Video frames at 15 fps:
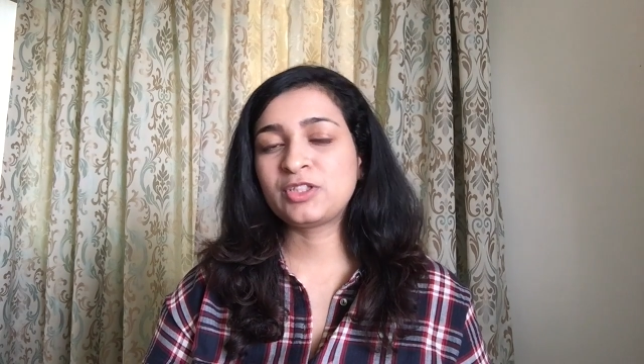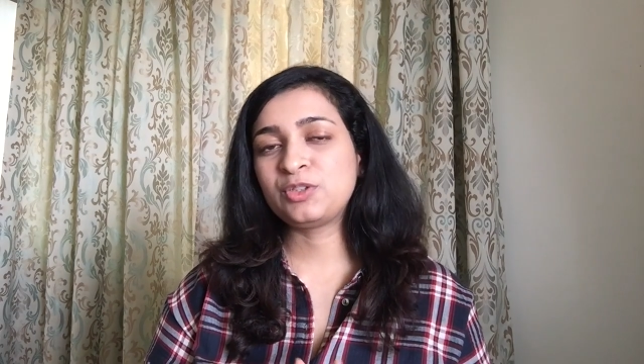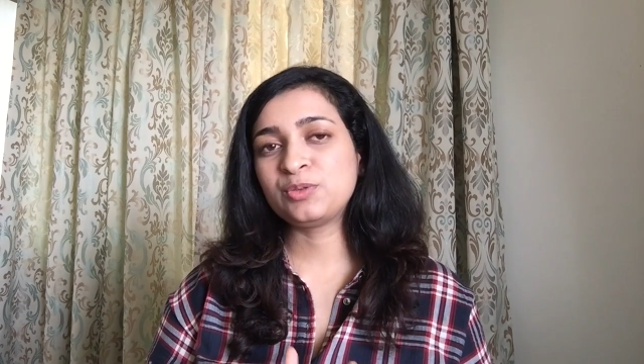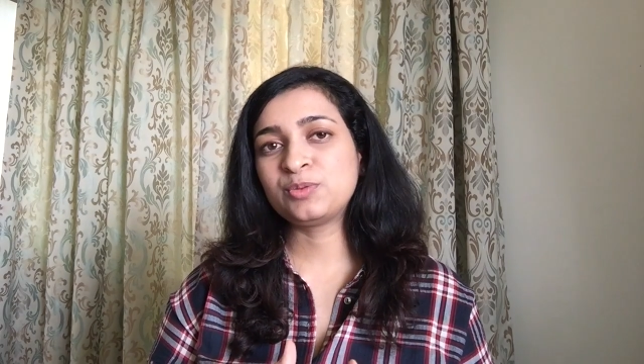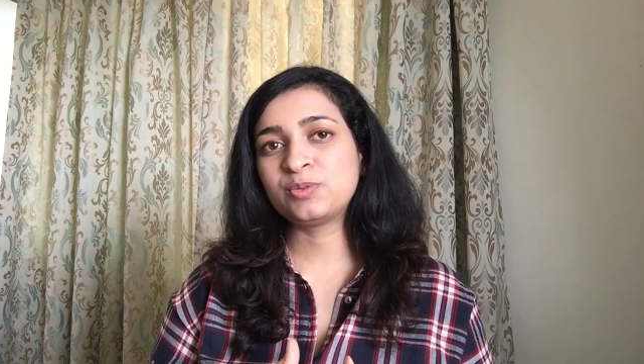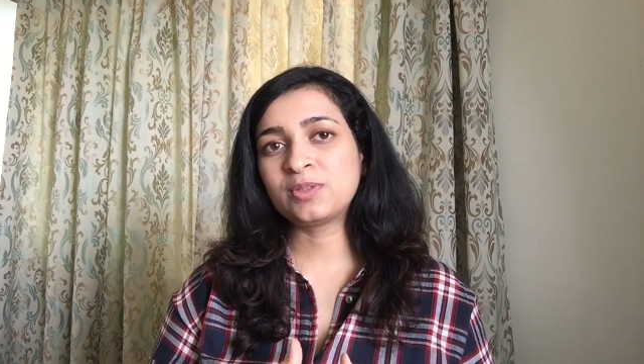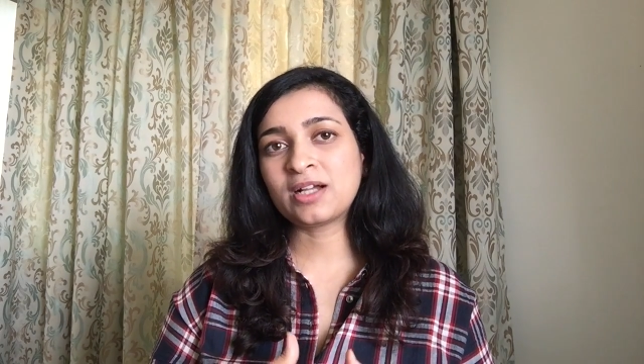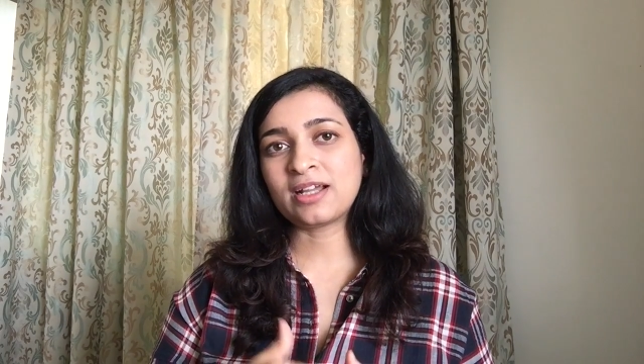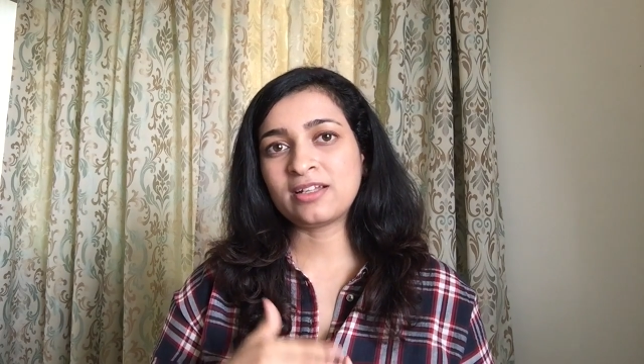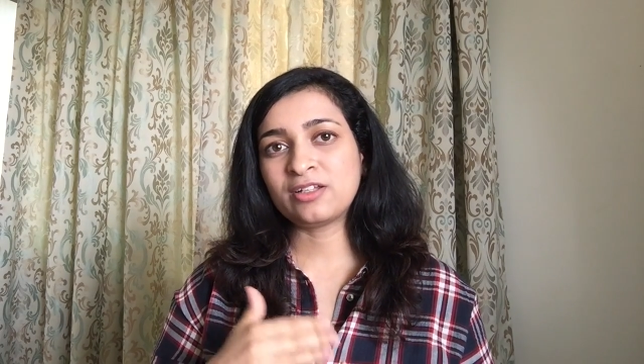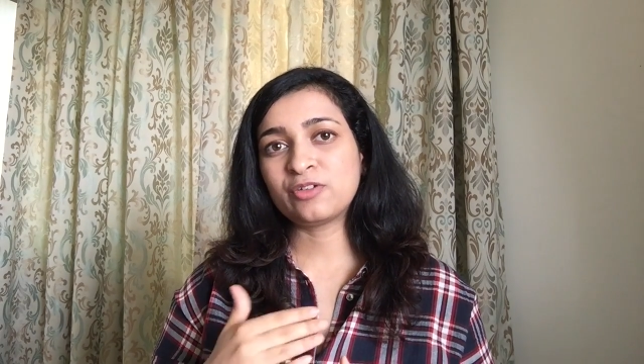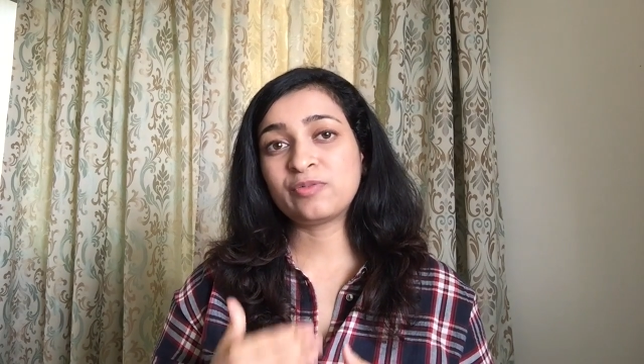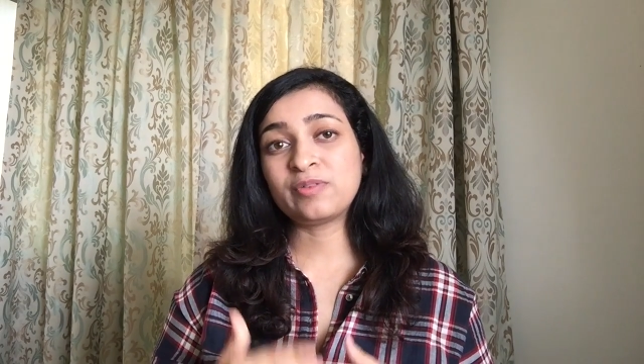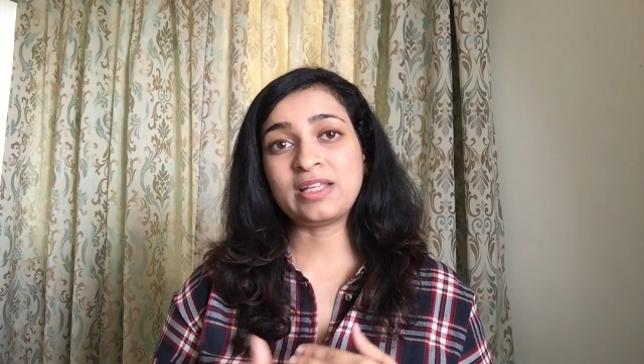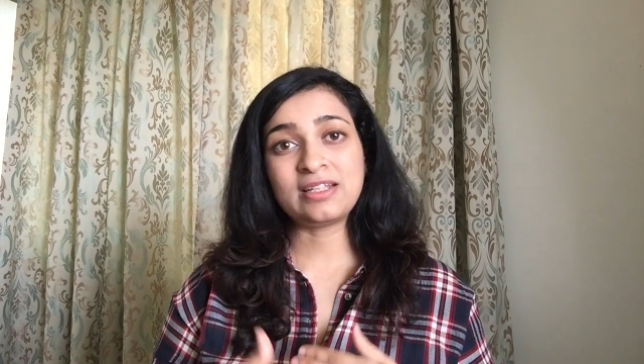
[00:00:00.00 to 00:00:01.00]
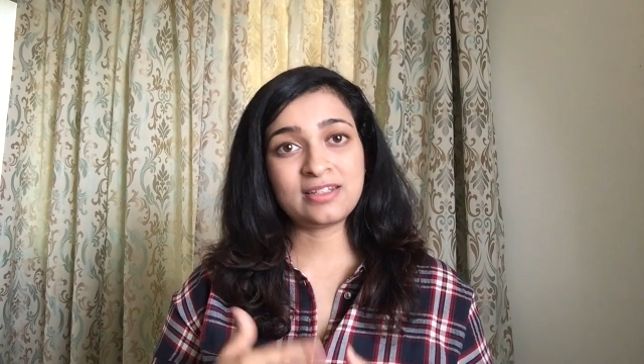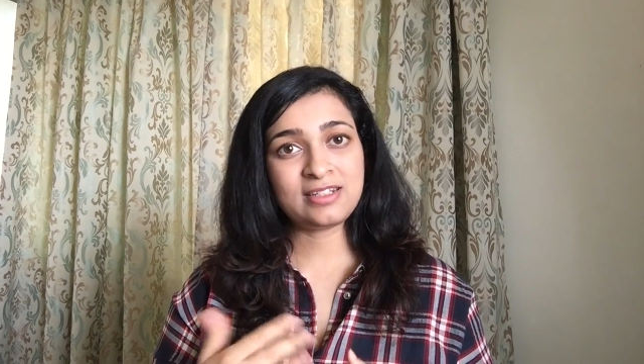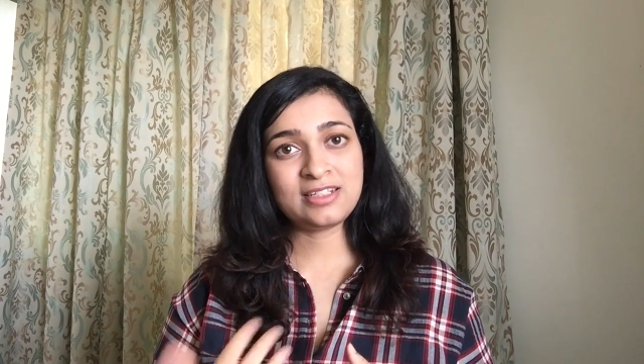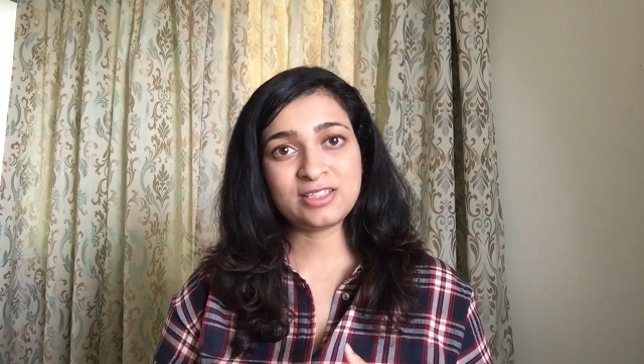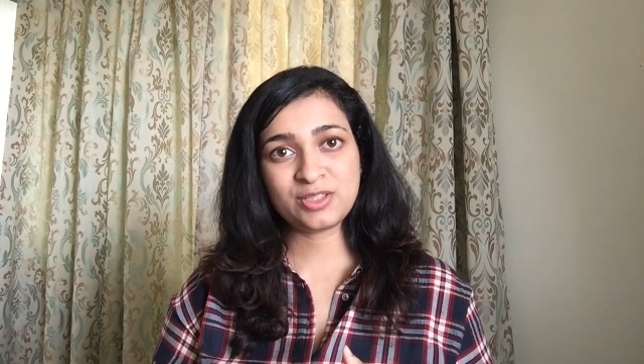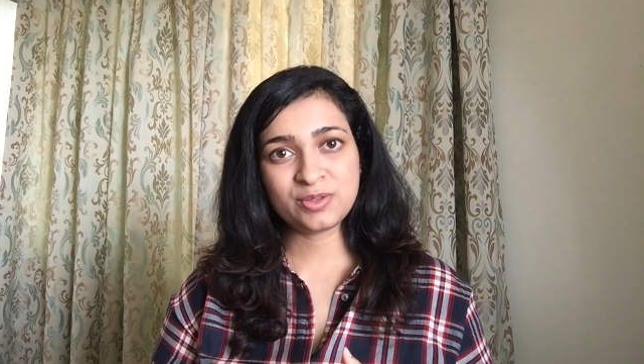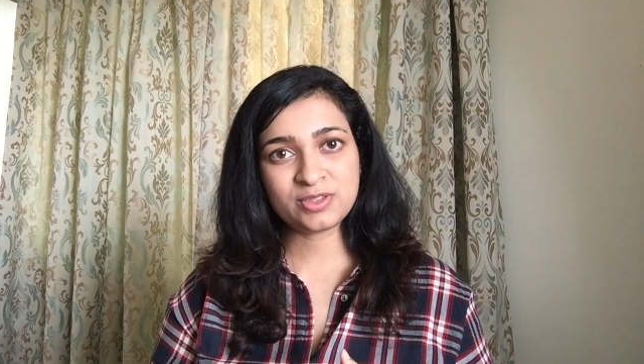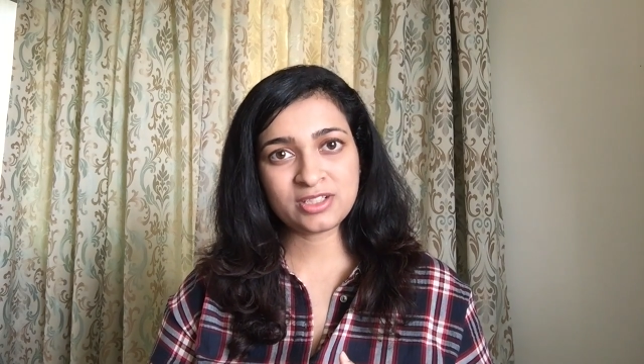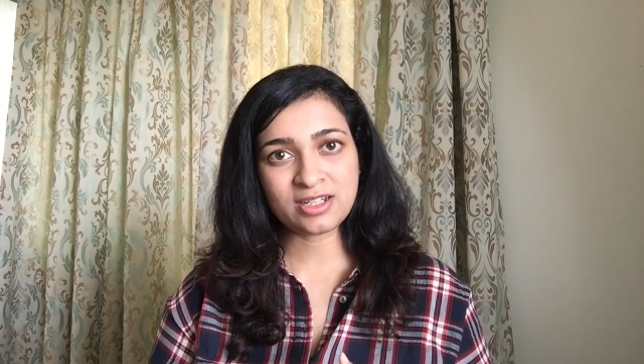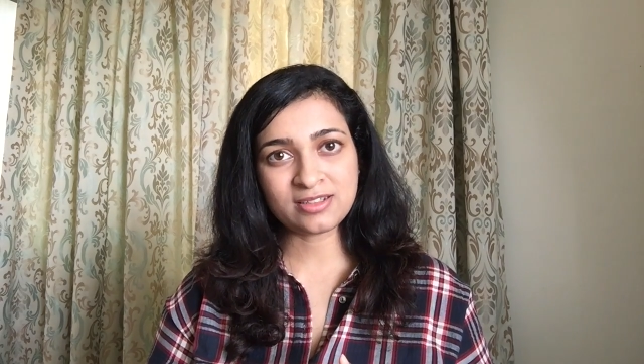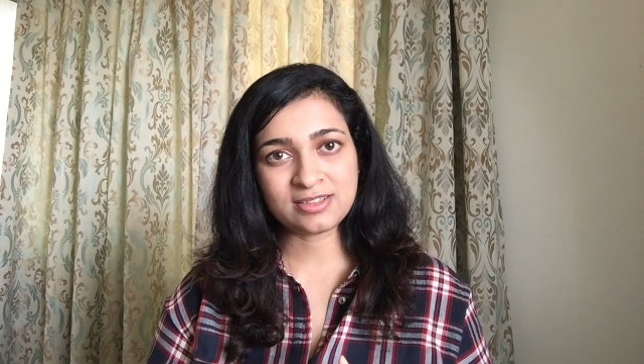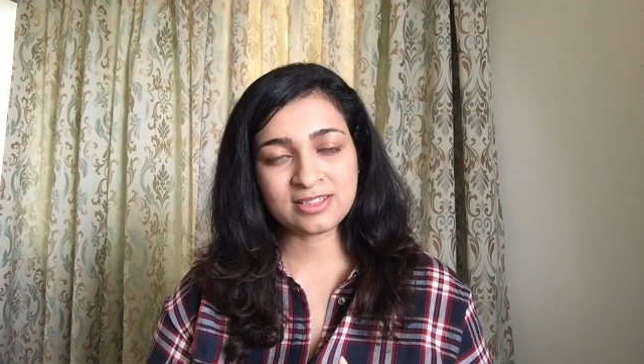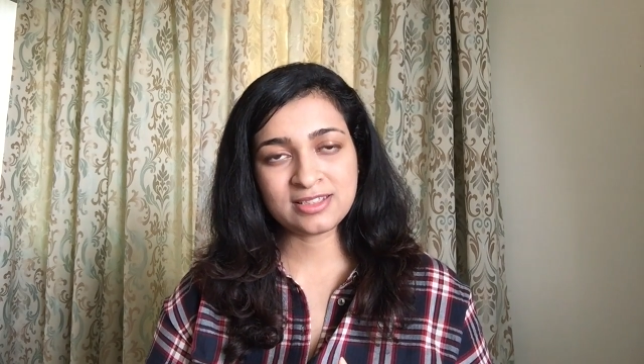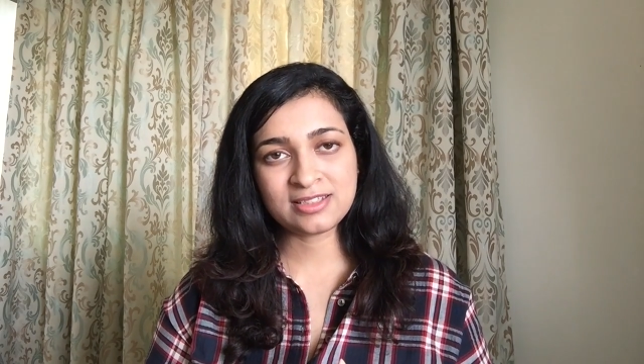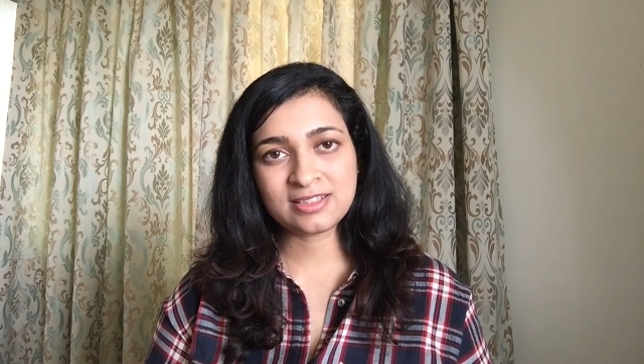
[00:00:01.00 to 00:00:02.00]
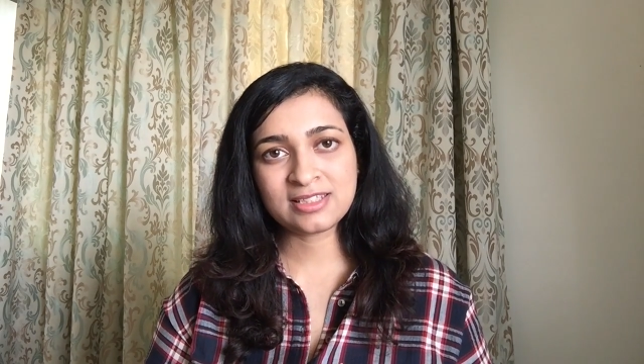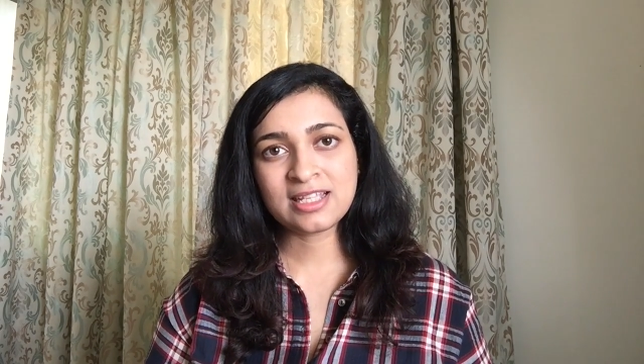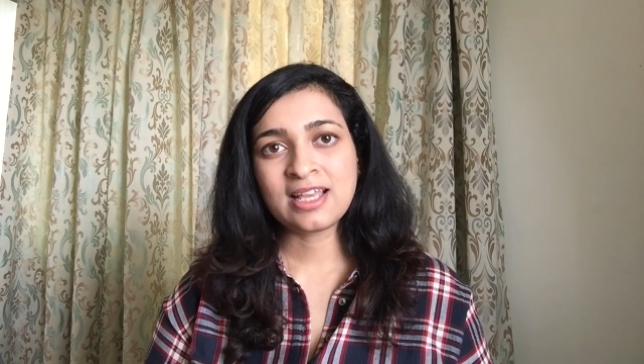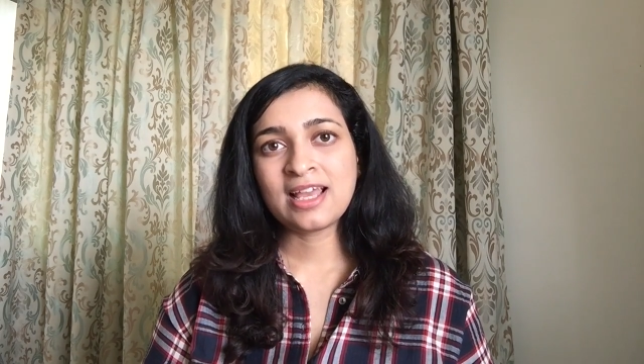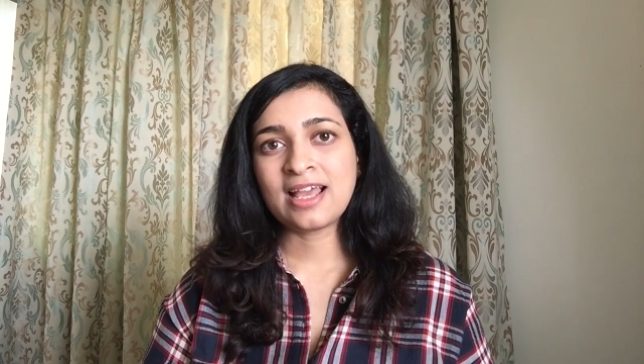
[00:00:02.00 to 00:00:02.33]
to kind of increase your chances